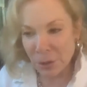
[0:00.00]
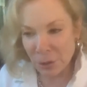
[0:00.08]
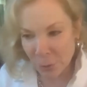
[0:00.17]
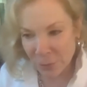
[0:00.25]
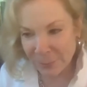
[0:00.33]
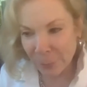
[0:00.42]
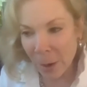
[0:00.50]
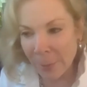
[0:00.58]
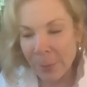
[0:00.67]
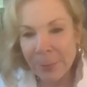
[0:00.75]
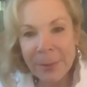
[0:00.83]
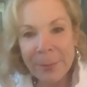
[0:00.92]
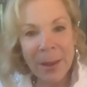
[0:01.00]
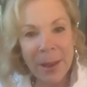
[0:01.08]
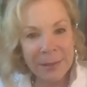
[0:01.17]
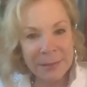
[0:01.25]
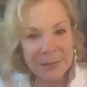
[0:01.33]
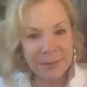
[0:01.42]
it's probably
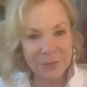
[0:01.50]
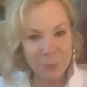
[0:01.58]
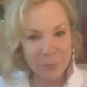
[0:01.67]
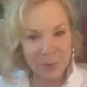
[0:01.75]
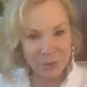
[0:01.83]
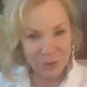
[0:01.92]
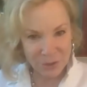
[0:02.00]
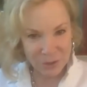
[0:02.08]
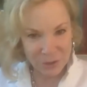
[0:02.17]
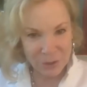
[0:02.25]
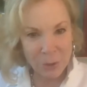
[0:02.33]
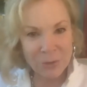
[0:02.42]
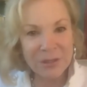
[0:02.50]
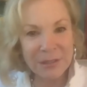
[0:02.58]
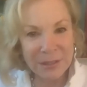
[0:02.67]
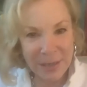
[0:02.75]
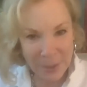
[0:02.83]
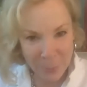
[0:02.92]
best if we just,
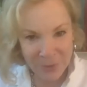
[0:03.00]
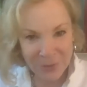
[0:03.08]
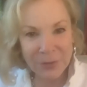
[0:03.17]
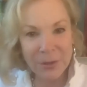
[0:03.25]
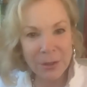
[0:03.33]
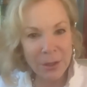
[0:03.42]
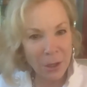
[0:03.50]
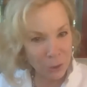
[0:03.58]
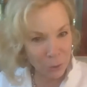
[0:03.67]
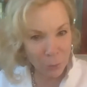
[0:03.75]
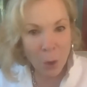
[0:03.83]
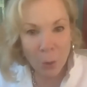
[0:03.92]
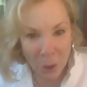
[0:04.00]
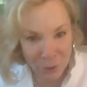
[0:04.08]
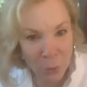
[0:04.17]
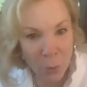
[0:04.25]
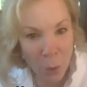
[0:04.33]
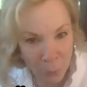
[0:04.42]
stay with the. You're all. Are
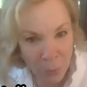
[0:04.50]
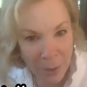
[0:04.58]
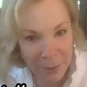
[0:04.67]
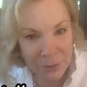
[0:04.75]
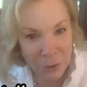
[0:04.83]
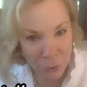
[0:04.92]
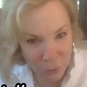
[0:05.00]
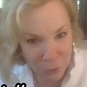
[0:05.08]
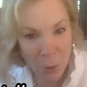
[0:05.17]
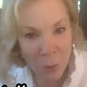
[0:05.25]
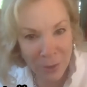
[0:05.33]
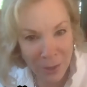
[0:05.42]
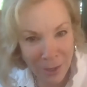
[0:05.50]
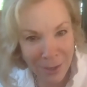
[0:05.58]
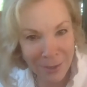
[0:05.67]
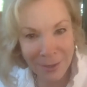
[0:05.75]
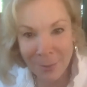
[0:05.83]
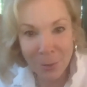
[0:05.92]
you all right? Are you okay?
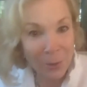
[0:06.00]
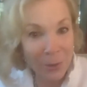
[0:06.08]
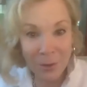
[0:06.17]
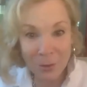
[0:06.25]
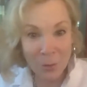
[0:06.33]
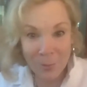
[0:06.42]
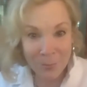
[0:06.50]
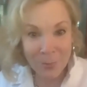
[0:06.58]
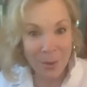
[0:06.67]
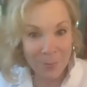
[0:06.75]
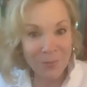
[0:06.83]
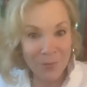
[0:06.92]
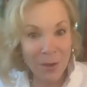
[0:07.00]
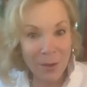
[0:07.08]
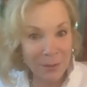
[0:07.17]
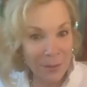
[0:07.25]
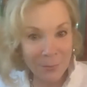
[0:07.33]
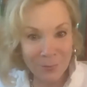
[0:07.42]
And I'm going. No, I'm
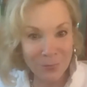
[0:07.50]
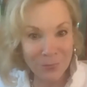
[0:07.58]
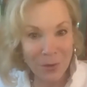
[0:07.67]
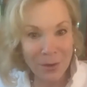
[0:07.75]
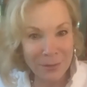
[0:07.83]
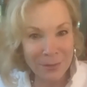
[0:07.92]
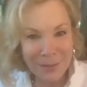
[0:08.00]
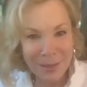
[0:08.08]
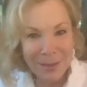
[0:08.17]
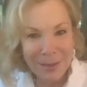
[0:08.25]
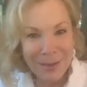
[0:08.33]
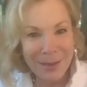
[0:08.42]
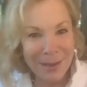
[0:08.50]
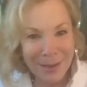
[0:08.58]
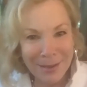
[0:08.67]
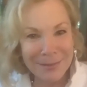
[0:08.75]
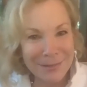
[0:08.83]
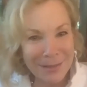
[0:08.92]
fine. I'm fine.
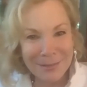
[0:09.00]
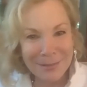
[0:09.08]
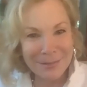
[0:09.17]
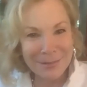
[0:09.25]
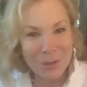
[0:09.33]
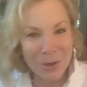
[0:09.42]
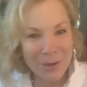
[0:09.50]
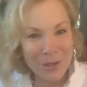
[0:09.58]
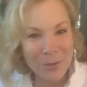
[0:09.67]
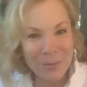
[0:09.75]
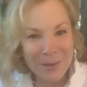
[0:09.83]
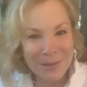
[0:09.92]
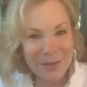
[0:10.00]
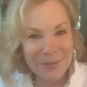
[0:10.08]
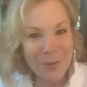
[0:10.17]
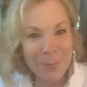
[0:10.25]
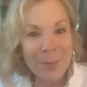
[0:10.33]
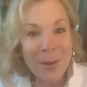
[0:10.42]
He's talking to me as if
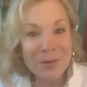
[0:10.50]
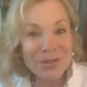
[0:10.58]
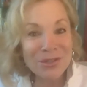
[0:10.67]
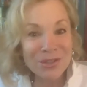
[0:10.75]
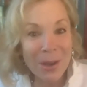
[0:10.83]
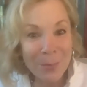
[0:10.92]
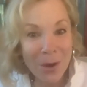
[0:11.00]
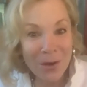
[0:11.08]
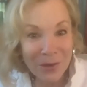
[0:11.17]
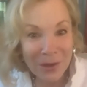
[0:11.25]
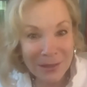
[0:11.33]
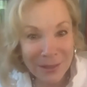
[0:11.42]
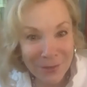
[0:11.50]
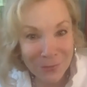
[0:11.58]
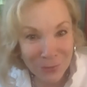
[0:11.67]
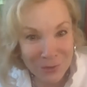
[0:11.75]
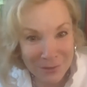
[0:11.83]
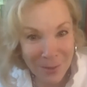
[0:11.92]
I'm about to jump off a cliff
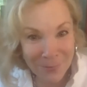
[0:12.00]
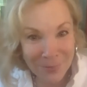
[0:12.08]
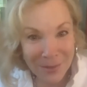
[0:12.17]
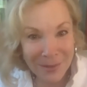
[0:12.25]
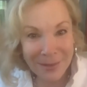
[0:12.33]
or something.